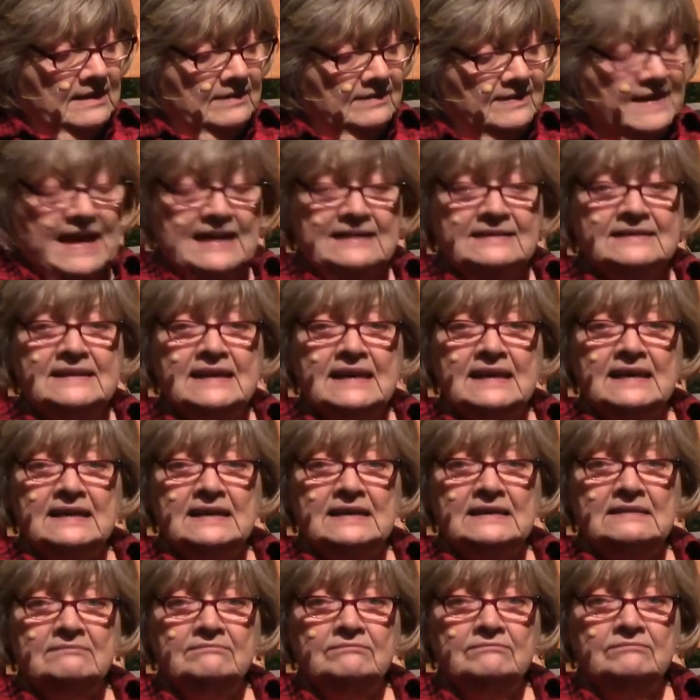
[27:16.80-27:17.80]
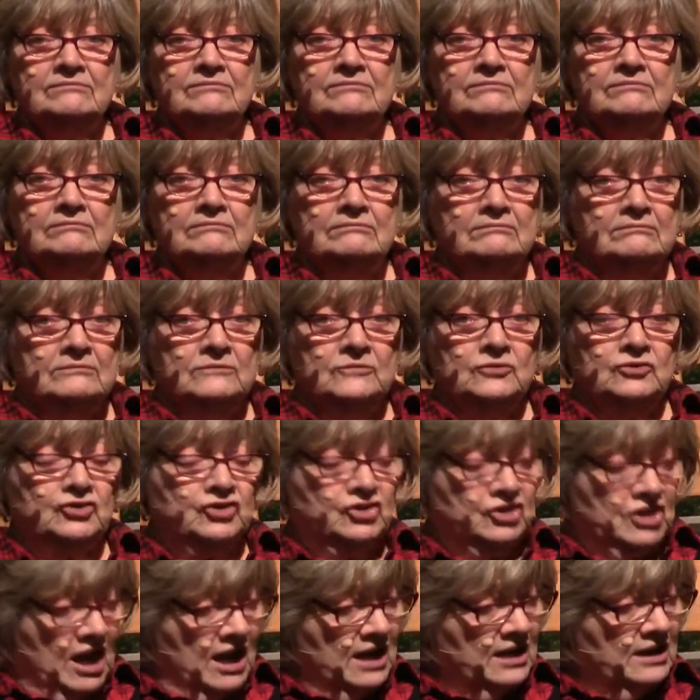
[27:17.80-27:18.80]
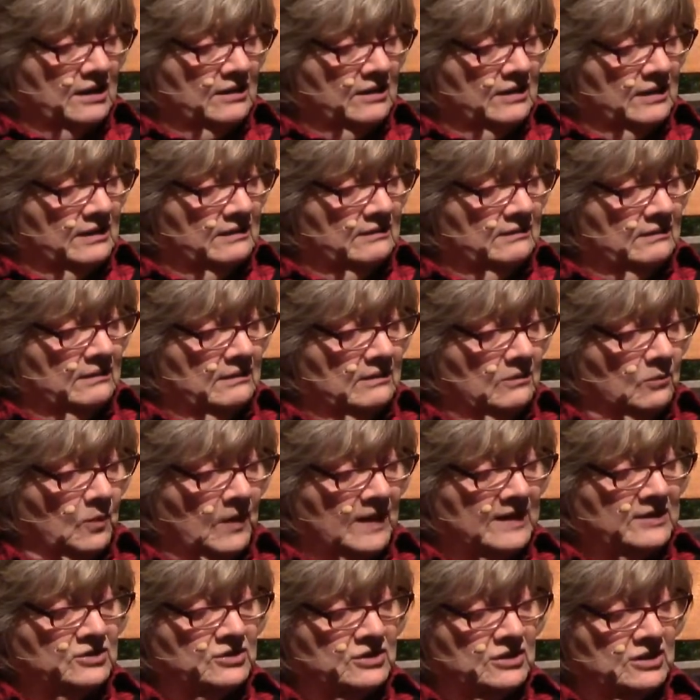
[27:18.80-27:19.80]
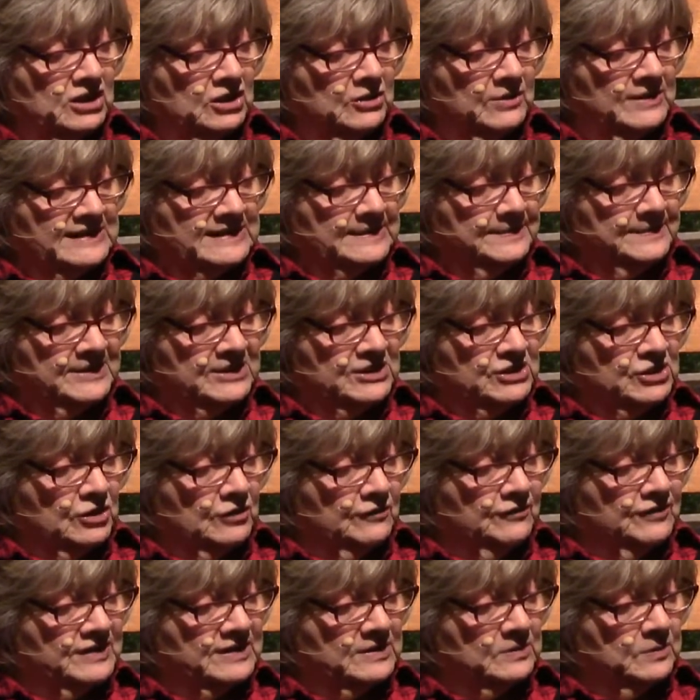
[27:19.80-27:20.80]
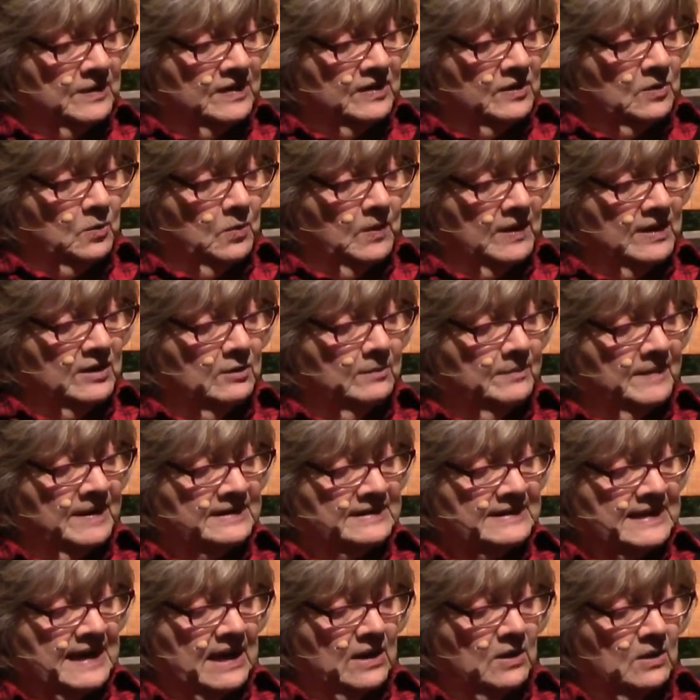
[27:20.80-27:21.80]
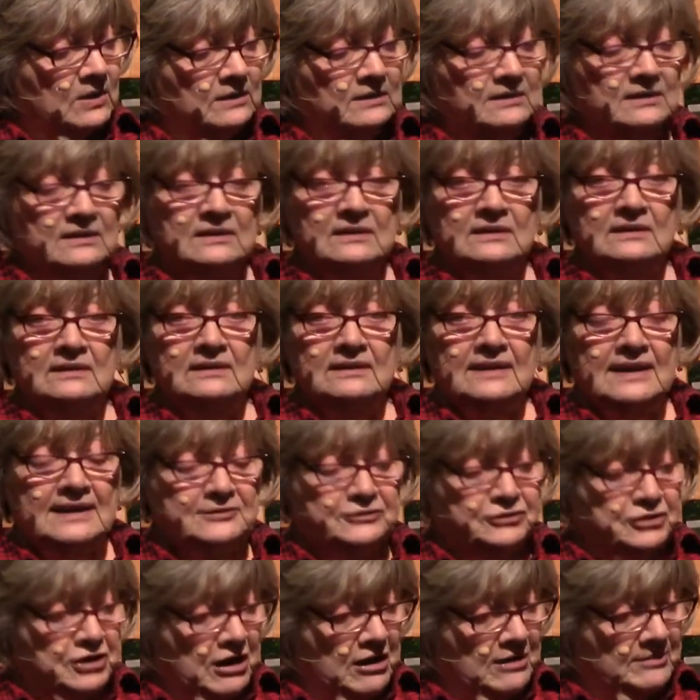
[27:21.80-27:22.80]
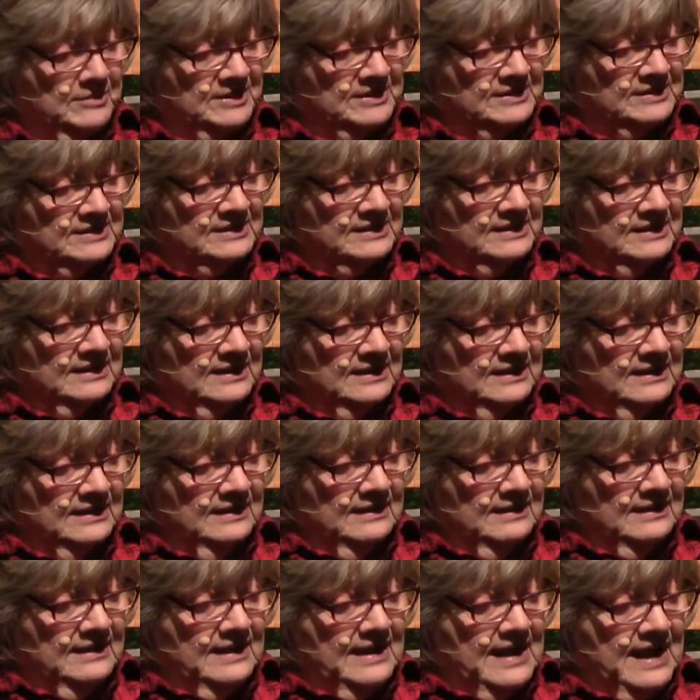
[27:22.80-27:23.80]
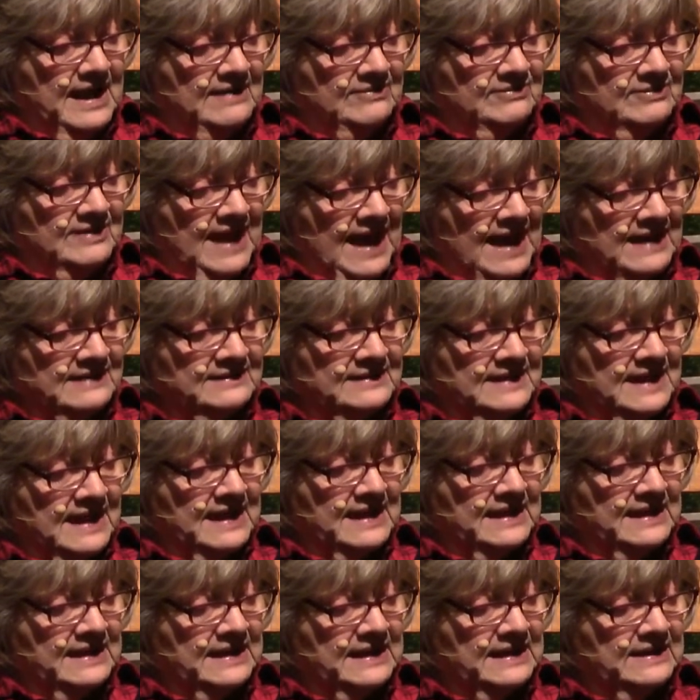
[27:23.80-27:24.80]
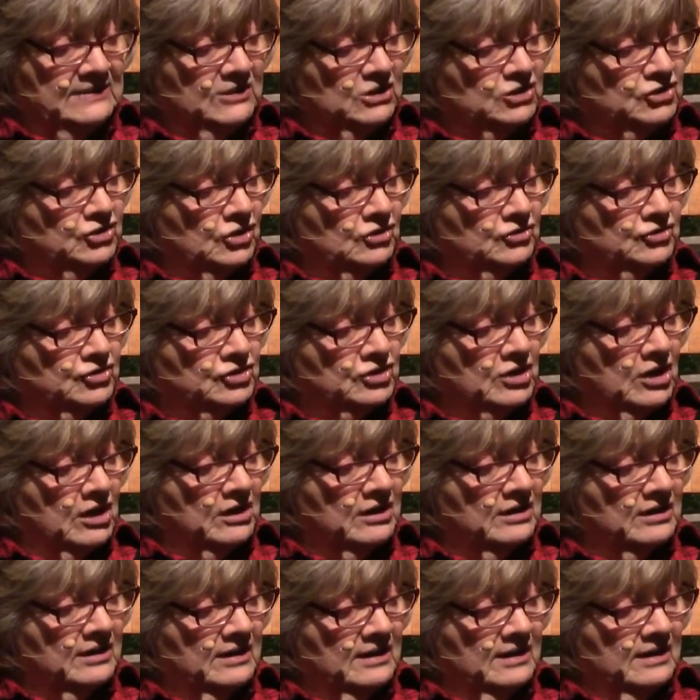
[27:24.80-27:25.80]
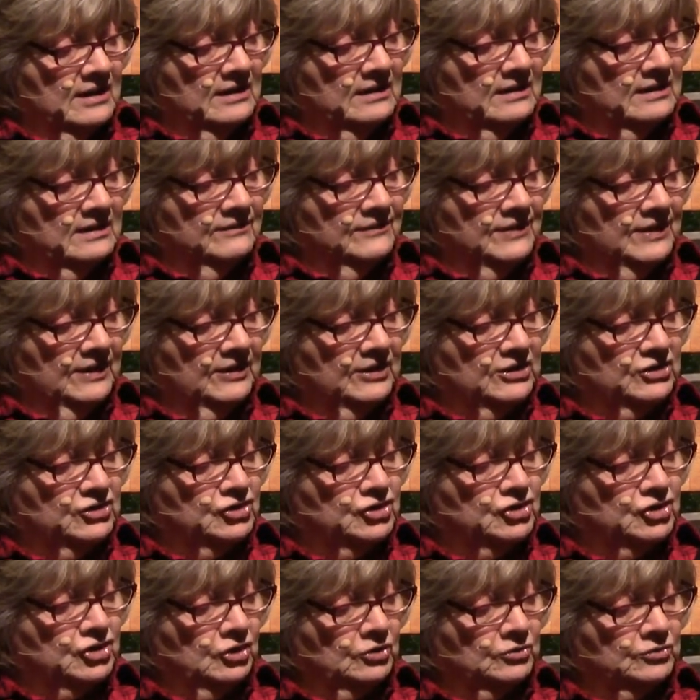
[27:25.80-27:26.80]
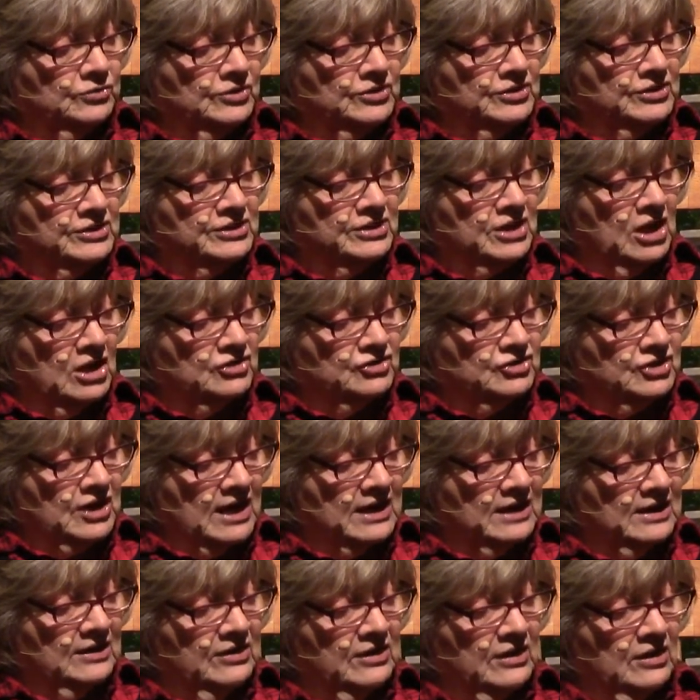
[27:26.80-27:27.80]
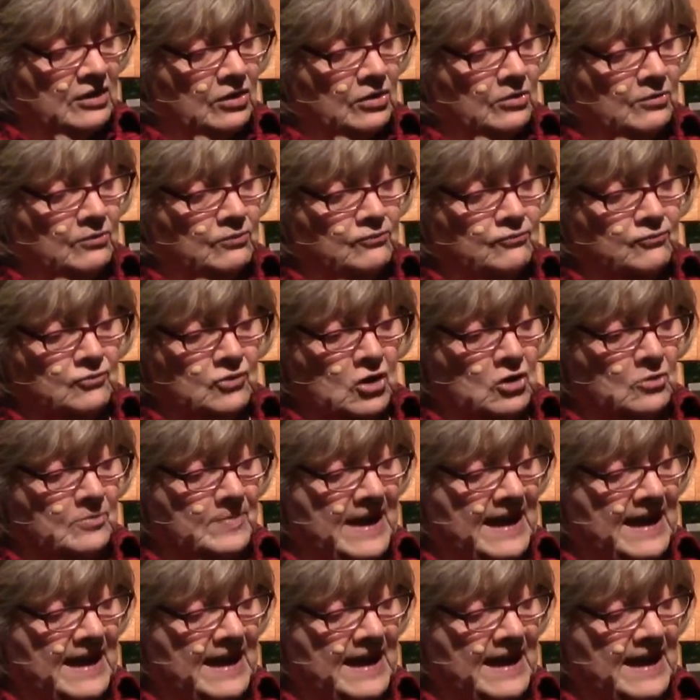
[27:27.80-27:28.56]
That day, Jonathan went to the Christmas service with the widow McDowell and Thomas. And that day in the churchyard, the village children saw Jonathan throw